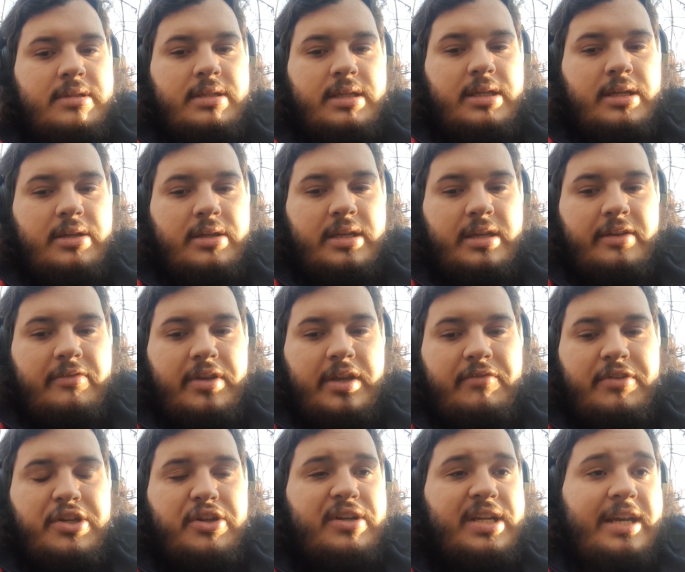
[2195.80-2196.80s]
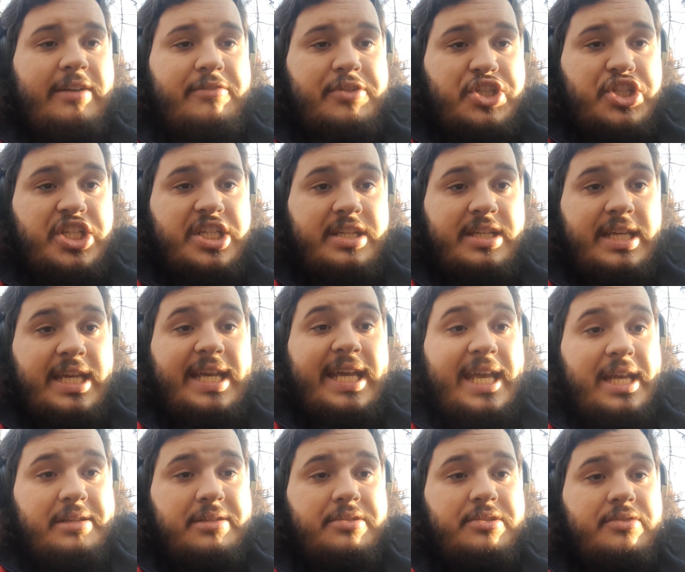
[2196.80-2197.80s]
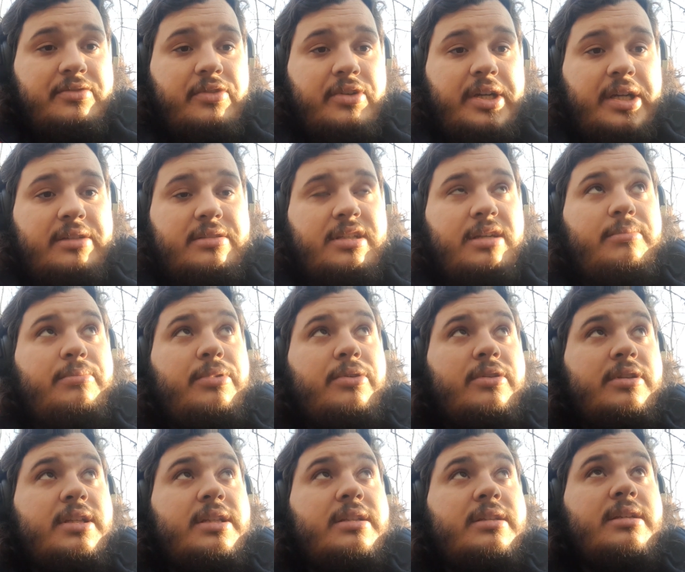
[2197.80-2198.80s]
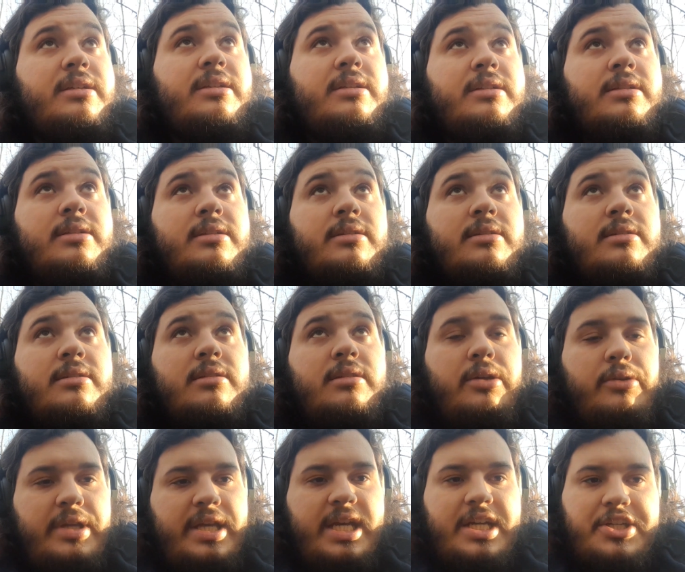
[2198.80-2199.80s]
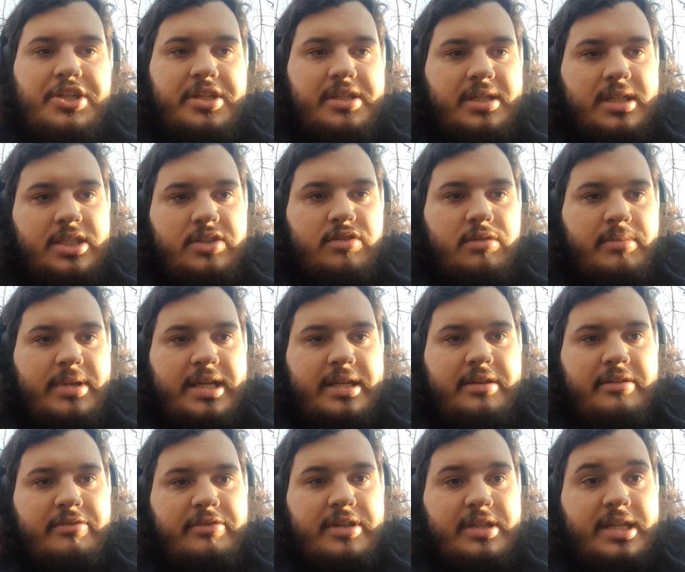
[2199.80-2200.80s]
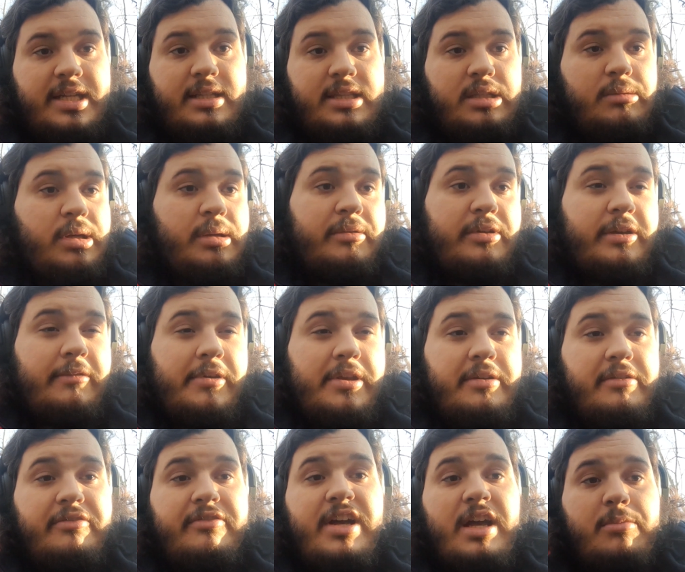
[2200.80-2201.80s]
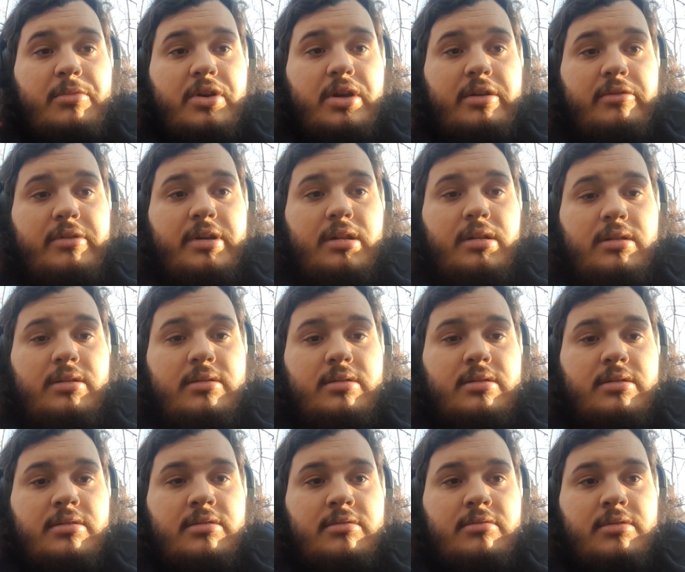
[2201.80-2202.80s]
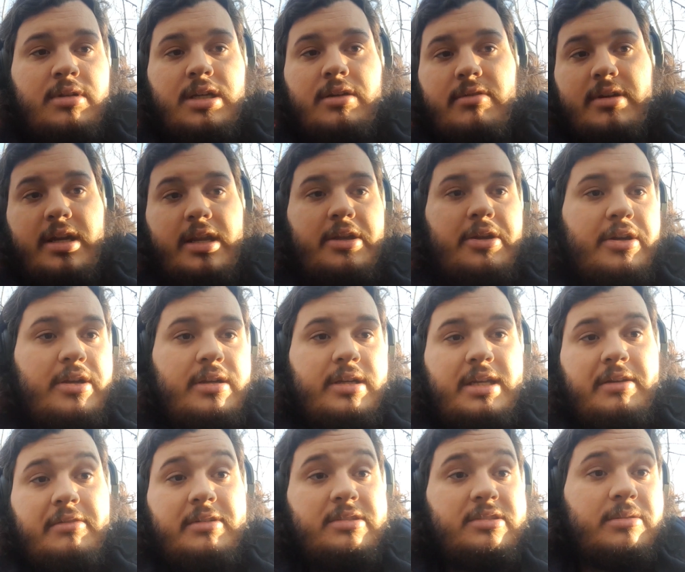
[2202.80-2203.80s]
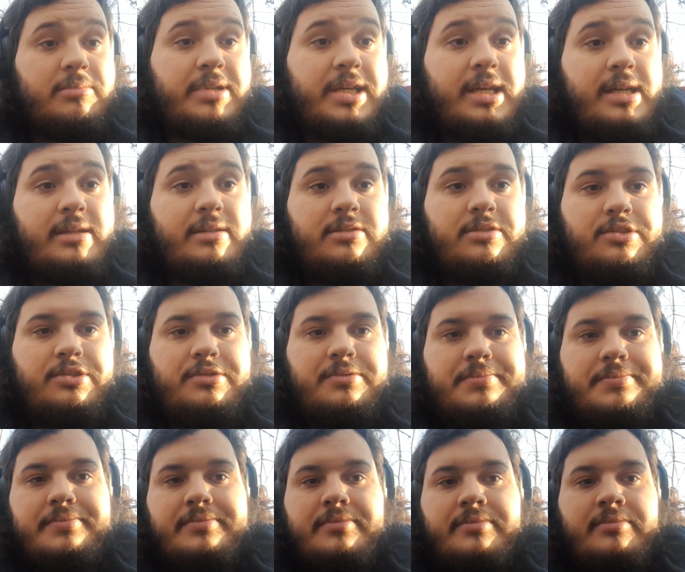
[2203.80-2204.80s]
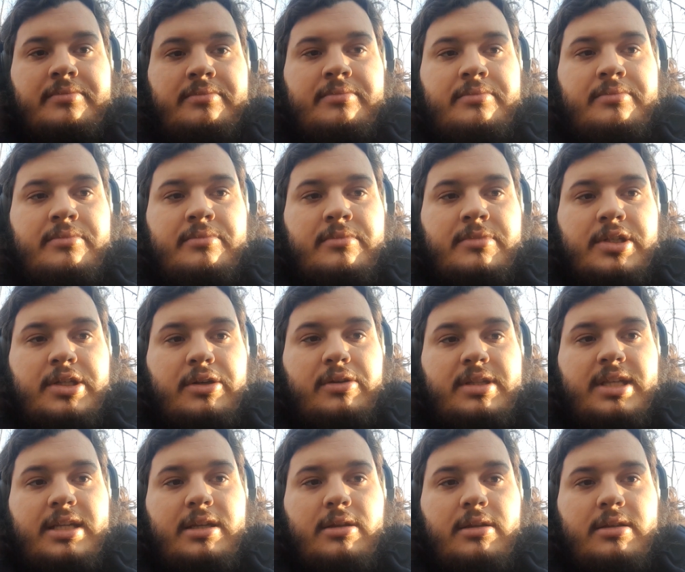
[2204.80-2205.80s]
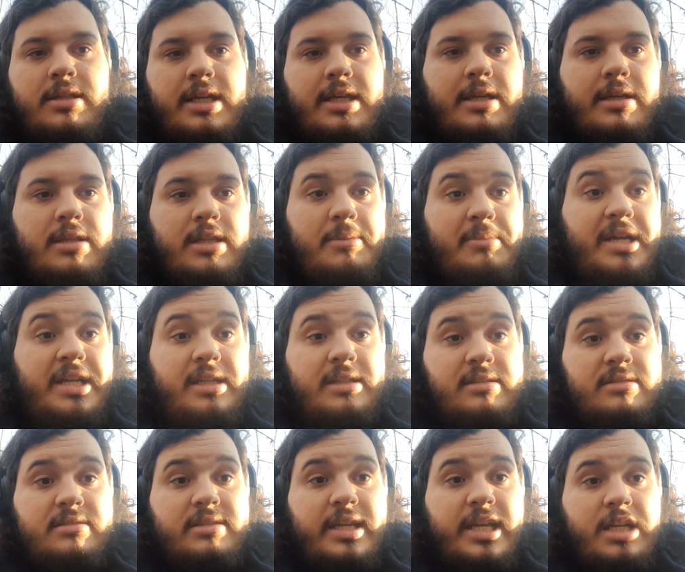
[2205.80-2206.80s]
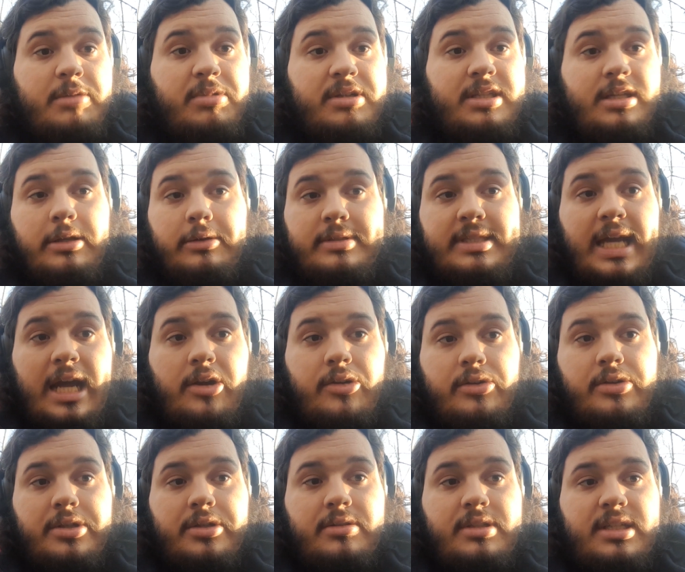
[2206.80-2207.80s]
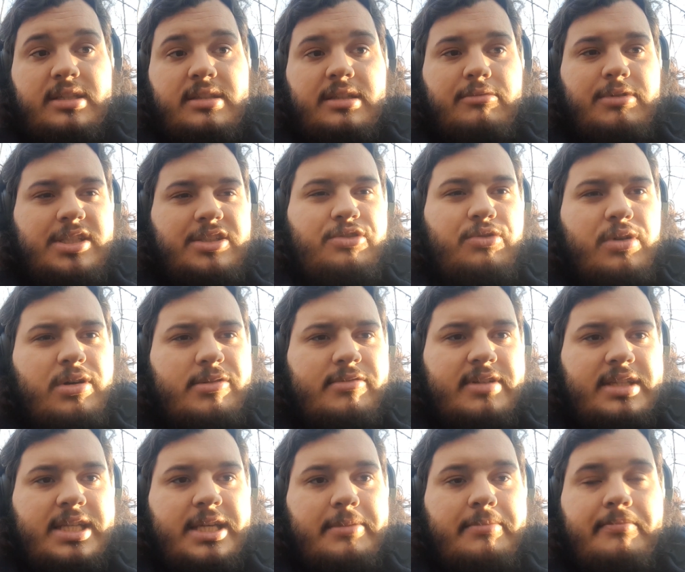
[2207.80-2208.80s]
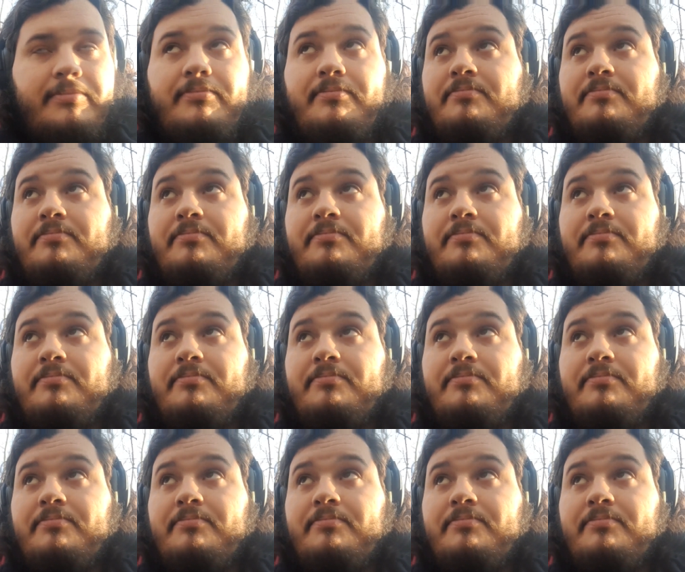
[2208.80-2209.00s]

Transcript: if you don't have kids, for example, then the reaction is will make you feel guilty. Maybe even your family will. Well, when are you gonna give us some kids? They might not say it, but they look down on you. They think, what's wrong with him?